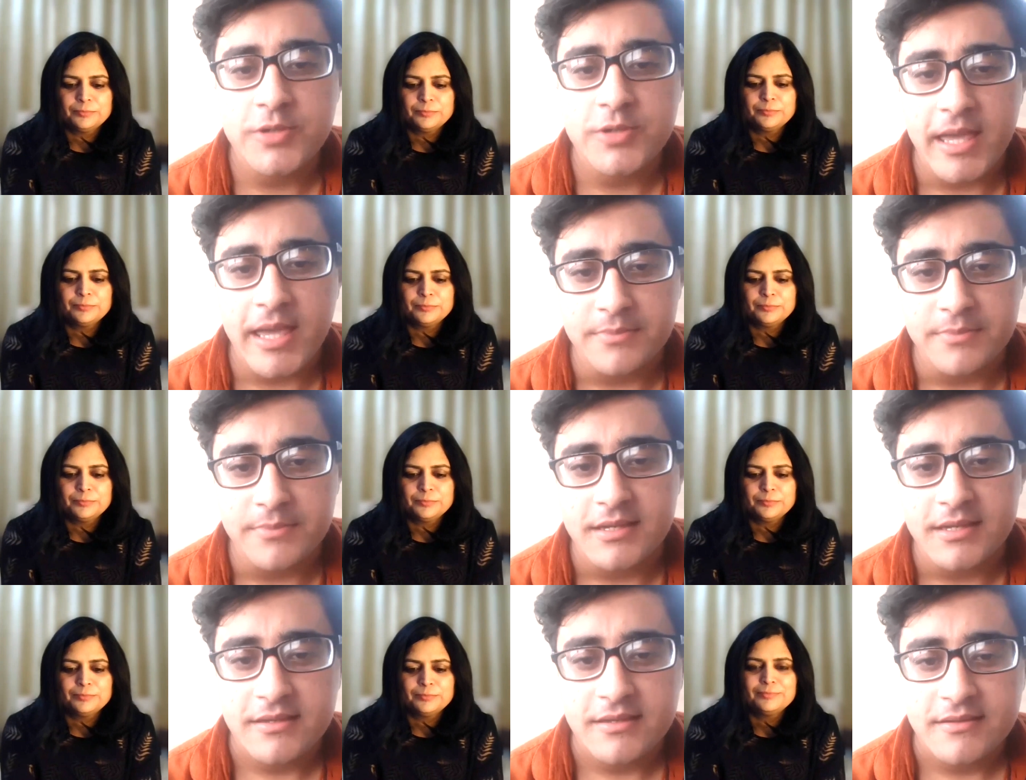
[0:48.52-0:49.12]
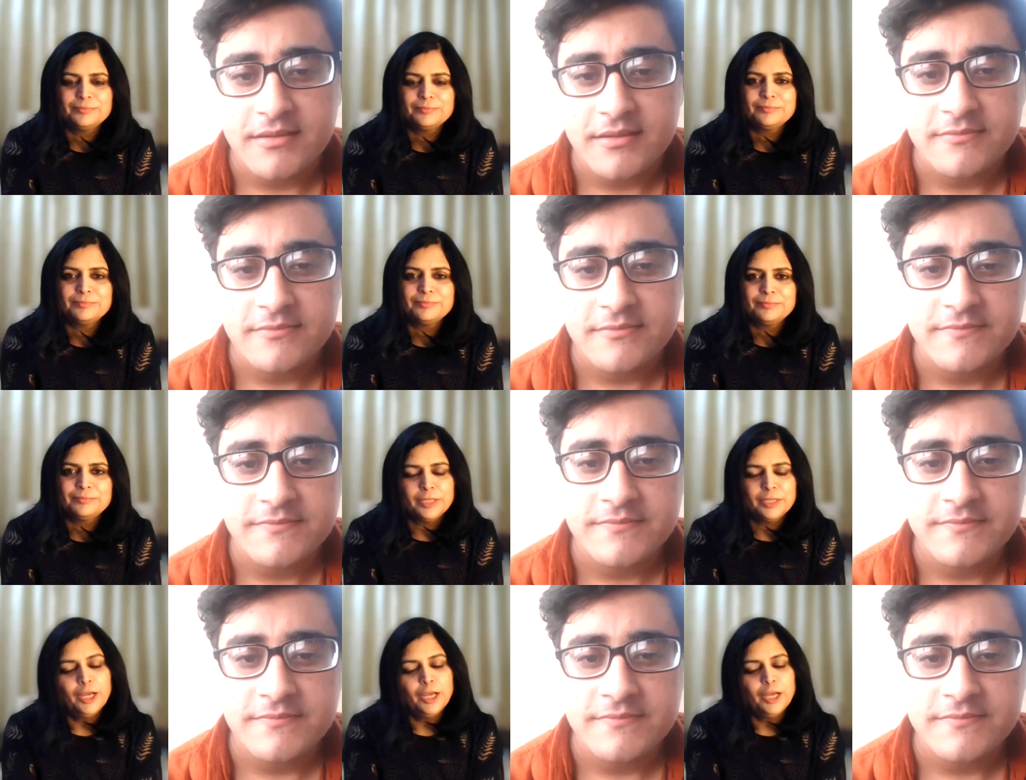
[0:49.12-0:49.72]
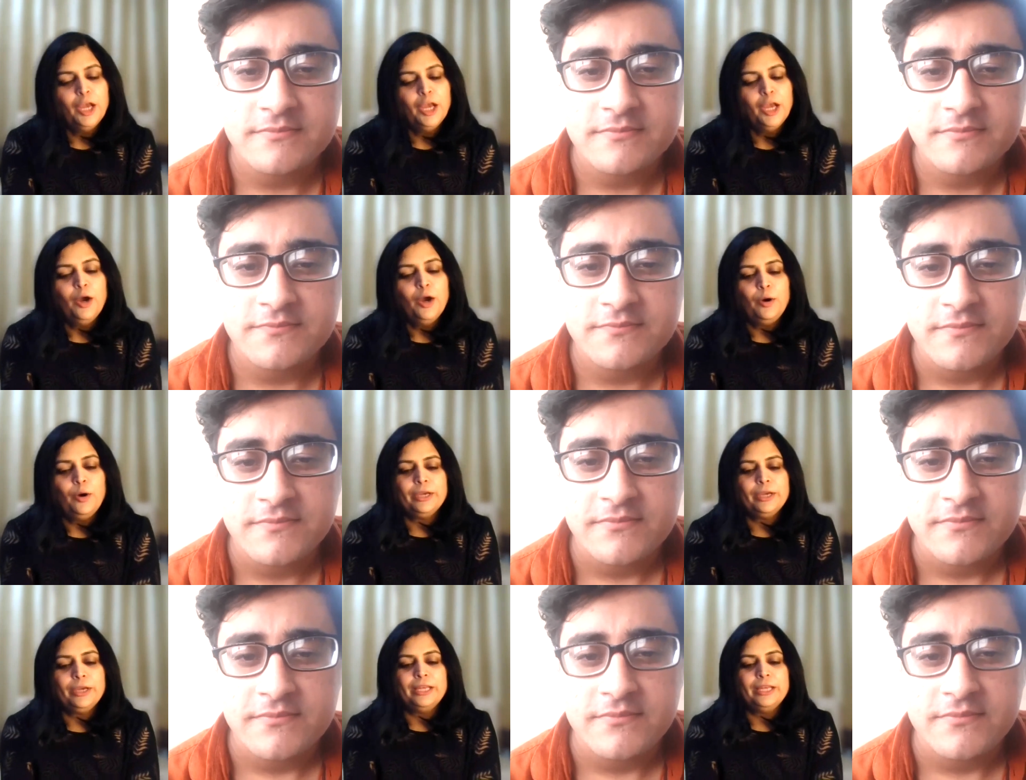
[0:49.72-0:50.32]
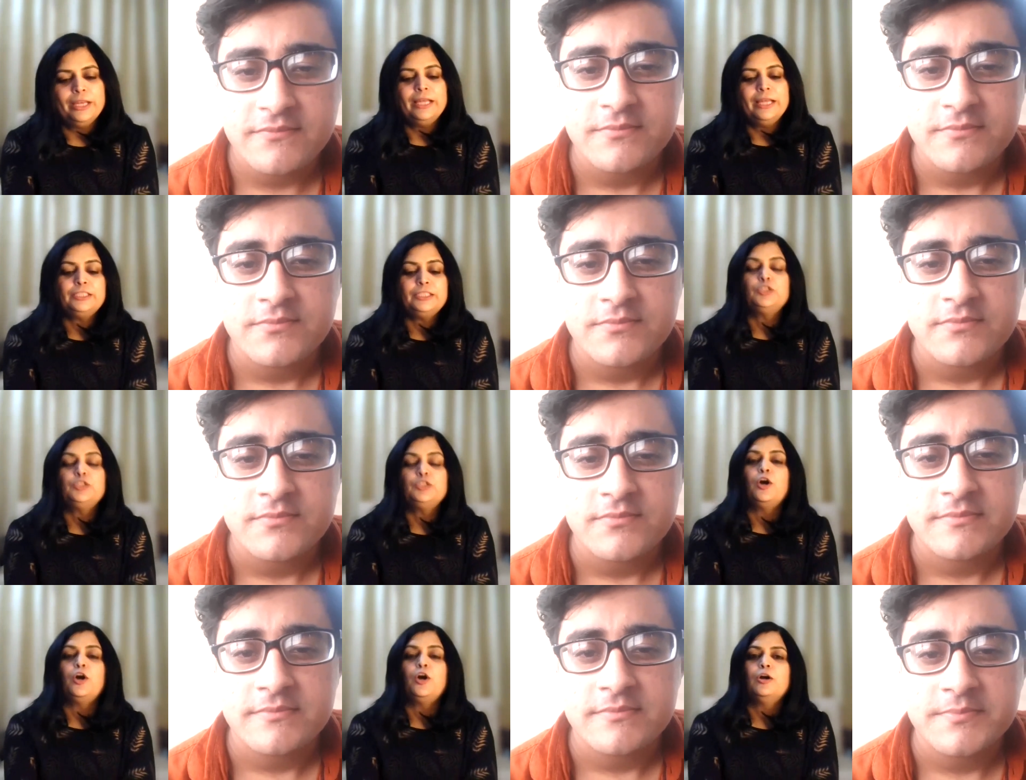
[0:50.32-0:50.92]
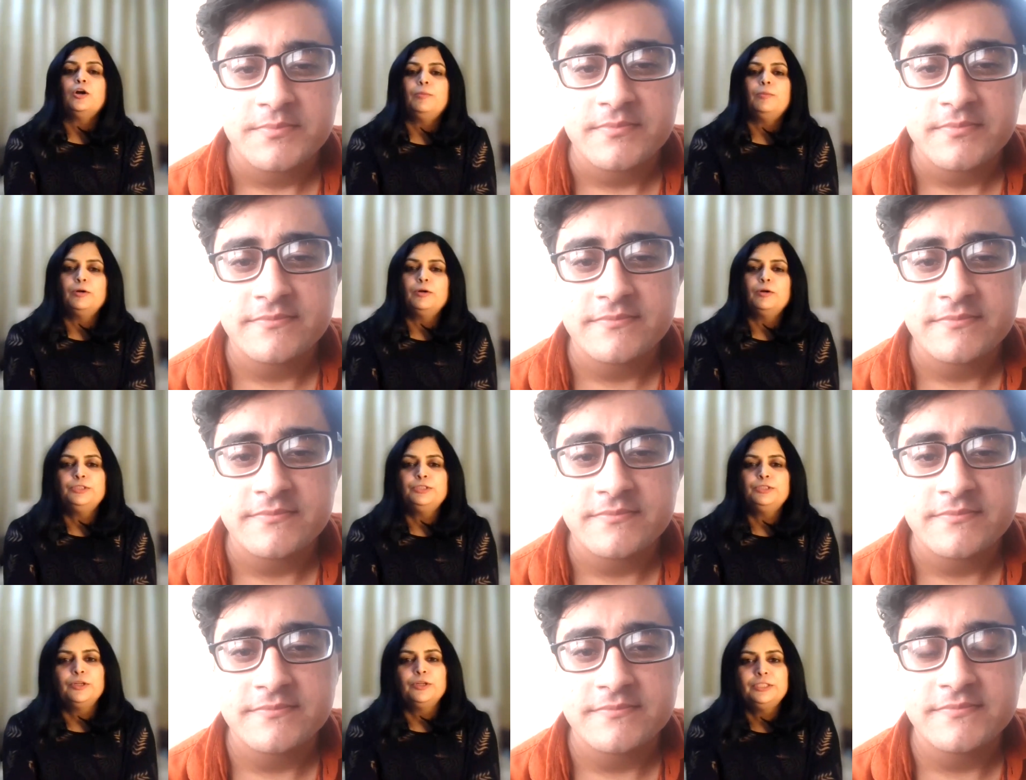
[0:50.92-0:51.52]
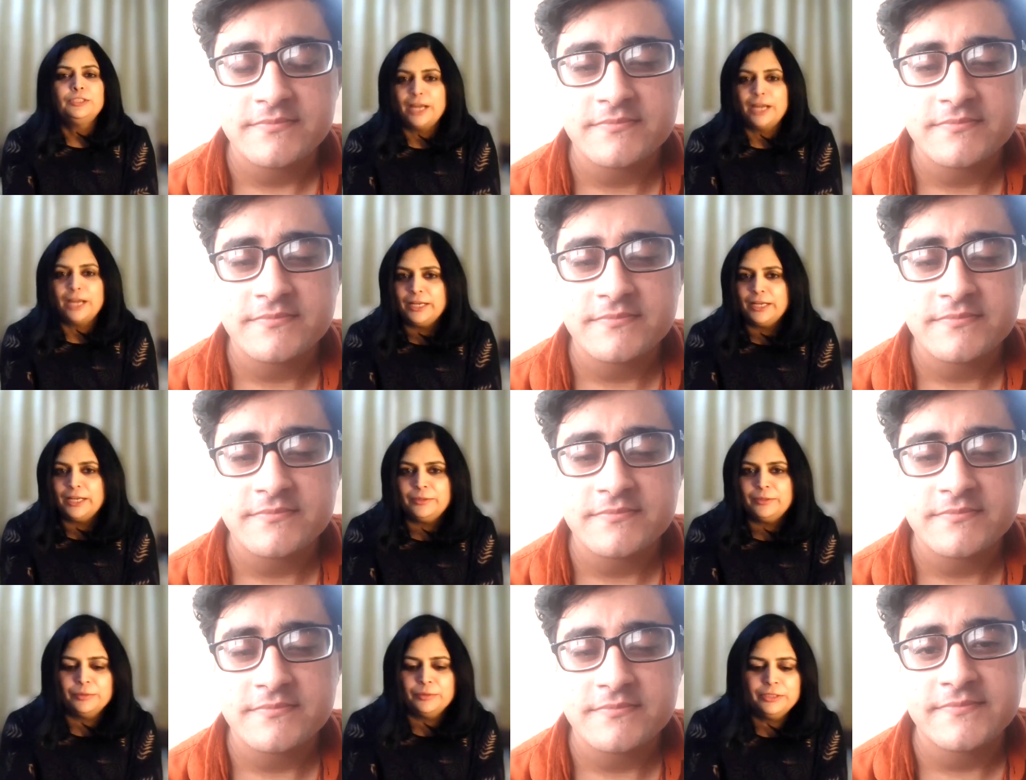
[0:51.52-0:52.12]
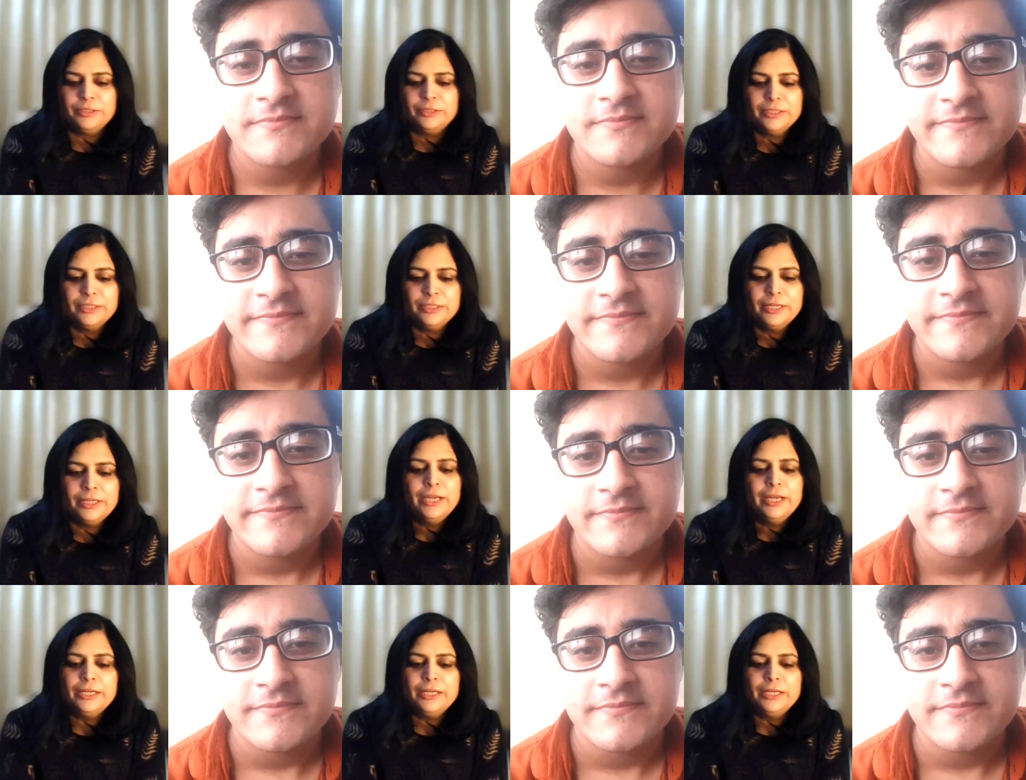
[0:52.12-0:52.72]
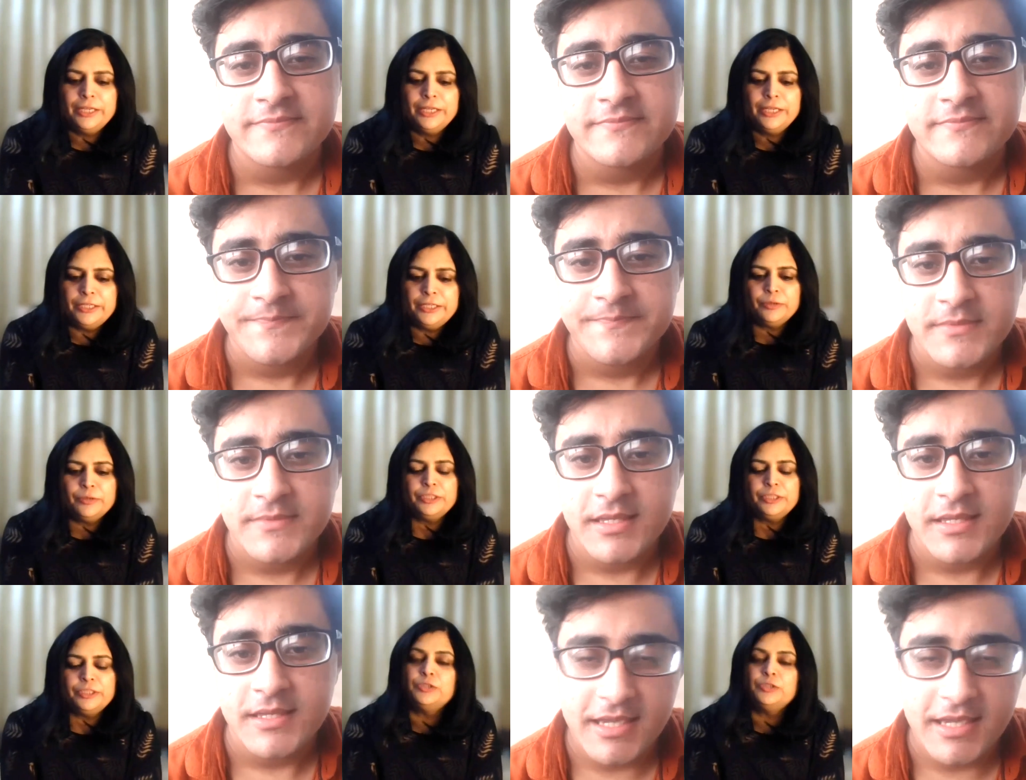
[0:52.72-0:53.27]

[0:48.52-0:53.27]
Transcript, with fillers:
Speaker 1: to do MBA. Okay, let's talk about your childhood. Did you